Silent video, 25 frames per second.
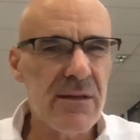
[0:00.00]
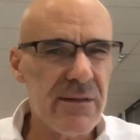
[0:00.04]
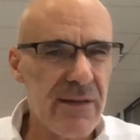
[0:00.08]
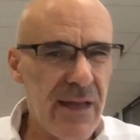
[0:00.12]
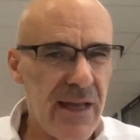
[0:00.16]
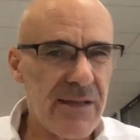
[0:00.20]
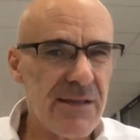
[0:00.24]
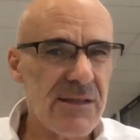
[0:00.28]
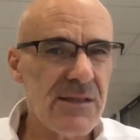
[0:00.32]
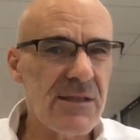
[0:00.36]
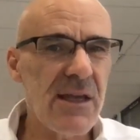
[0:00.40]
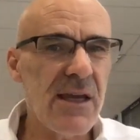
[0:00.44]

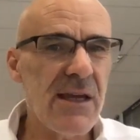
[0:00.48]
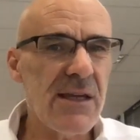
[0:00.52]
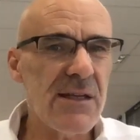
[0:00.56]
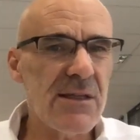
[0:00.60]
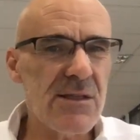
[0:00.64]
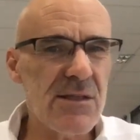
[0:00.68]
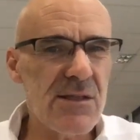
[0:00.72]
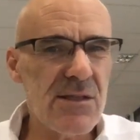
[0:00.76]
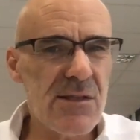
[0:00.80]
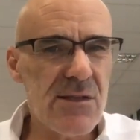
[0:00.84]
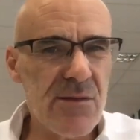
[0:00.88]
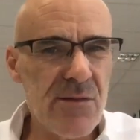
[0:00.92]
that
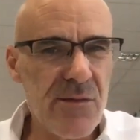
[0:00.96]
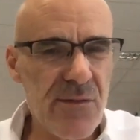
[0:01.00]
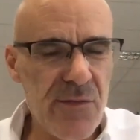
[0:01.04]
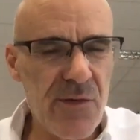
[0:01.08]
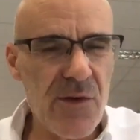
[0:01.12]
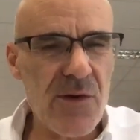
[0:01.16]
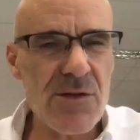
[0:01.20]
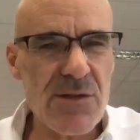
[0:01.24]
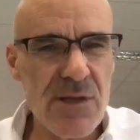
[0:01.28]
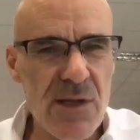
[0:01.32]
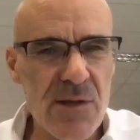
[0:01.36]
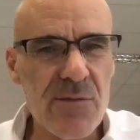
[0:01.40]
states
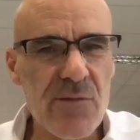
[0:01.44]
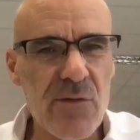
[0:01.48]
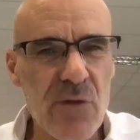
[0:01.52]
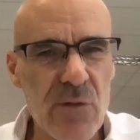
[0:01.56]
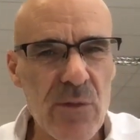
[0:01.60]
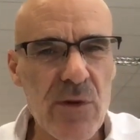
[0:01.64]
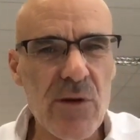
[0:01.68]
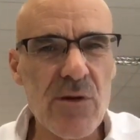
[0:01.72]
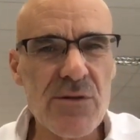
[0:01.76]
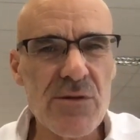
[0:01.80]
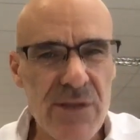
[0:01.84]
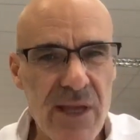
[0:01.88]
first and
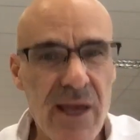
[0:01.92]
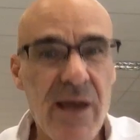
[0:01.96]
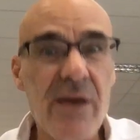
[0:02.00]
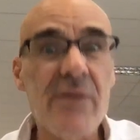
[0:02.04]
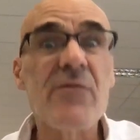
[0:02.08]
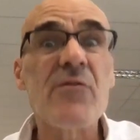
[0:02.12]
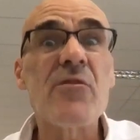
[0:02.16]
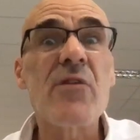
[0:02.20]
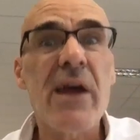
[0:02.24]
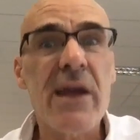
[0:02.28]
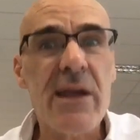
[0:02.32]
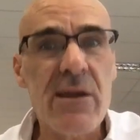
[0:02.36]
foremost
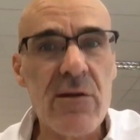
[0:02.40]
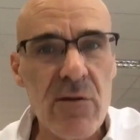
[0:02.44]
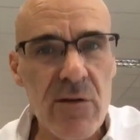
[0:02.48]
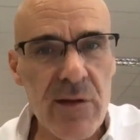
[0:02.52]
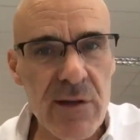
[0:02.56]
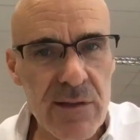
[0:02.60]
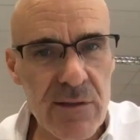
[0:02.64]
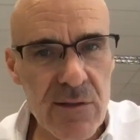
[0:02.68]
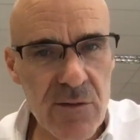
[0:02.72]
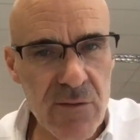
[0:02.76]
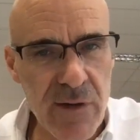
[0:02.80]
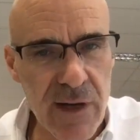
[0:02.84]
have regular
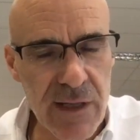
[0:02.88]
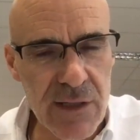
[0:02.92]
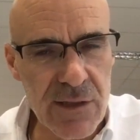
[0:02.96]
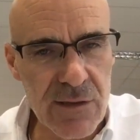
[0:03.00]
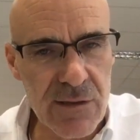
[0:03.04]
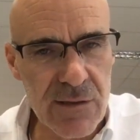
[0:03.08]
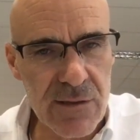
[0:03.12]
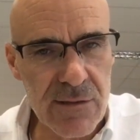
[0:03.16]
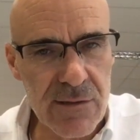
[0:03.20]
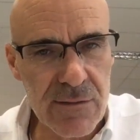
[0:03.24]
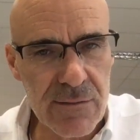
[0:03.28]
interactions.